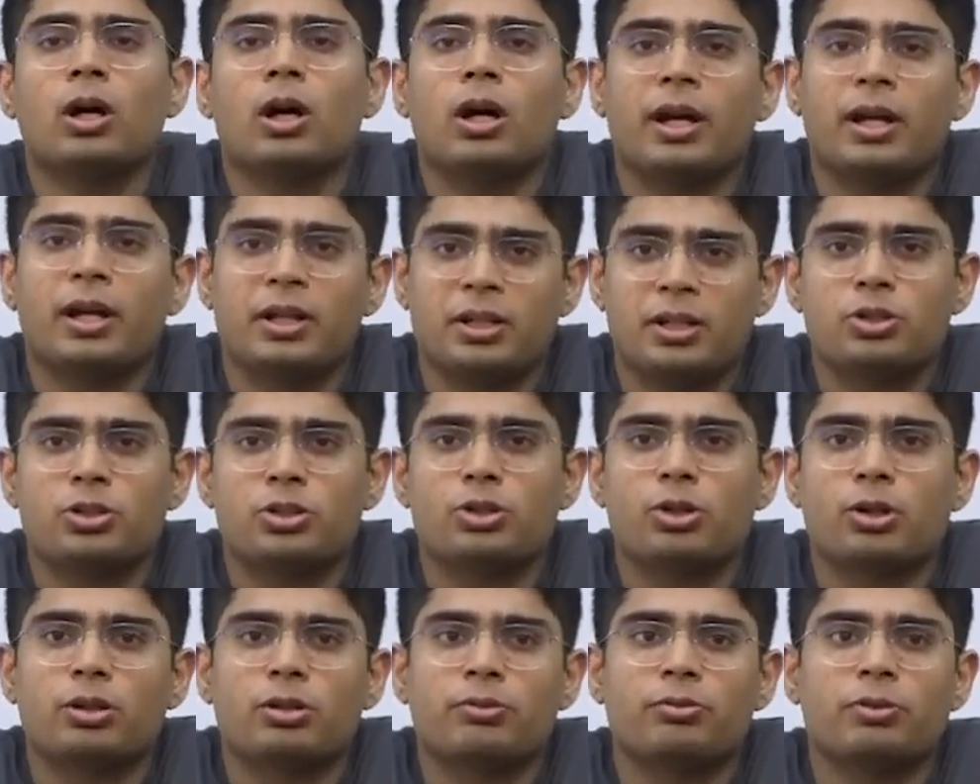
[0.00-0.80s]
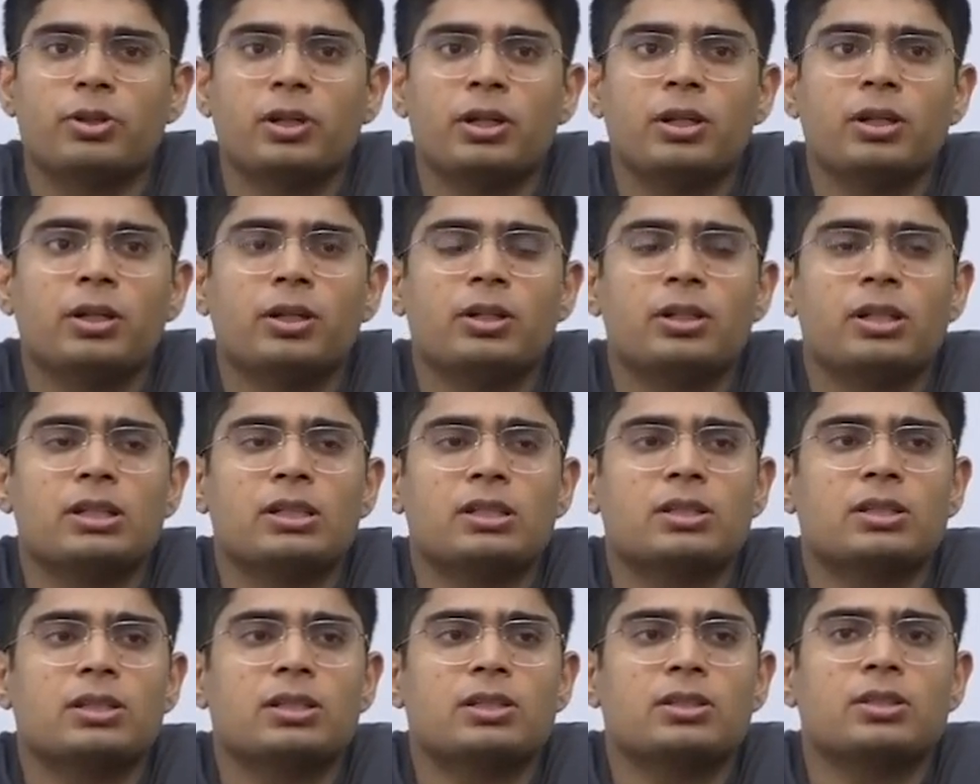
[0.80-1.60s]
Indian Geography,
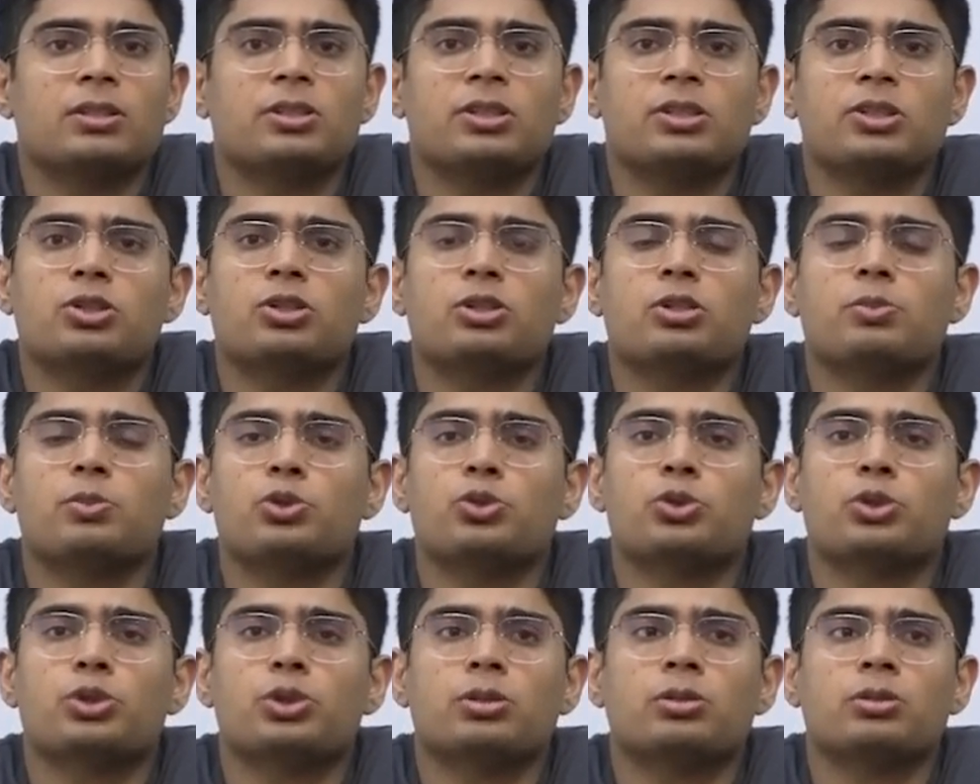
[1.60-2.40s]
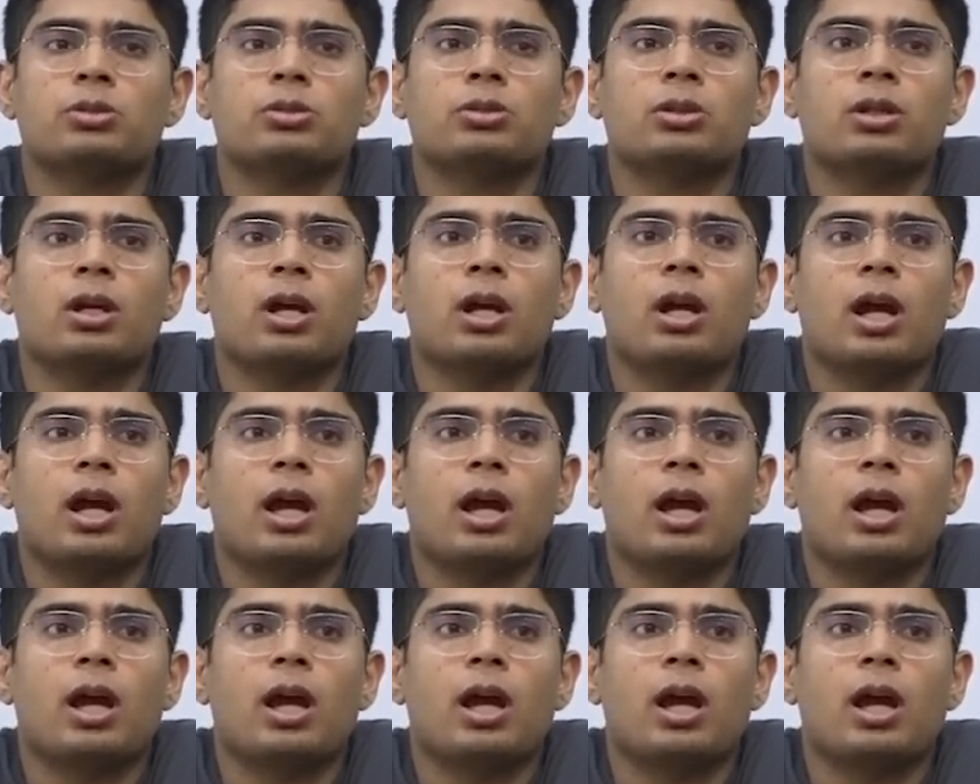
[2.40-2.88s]
discuss the distribution